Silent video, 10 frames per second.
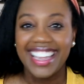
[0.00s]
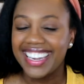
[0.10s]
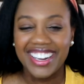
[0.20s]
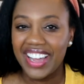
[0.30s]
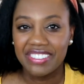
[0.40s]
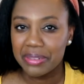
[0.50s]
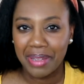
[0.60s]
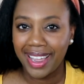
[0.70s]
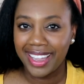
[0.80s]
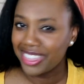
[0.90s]
you don't have to
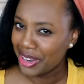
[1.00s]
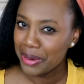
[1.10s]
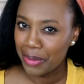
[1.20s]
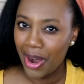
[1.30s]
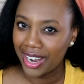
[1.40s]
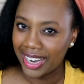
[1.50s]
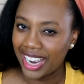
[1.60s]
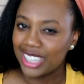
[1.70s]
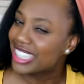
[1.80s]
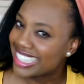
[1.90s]
pay a third party
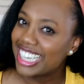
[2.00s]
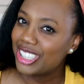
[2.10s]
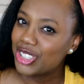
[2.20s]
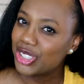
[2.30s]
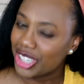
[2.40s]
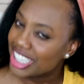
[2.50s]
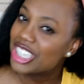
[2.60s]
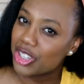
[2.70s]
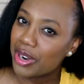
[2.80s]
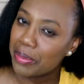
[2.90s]
now to schedule your
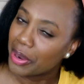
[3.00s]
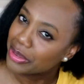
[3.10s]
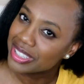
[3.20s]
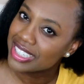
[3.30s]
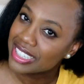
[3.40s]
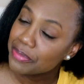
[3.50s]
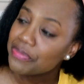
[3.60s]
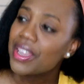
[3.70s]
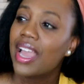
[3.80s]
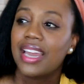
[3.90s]
Instagram post.
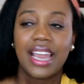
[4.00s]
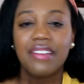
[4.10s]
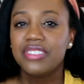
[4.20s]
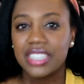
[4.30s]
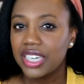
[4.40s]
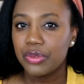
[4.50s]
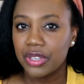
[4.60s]
And I've done it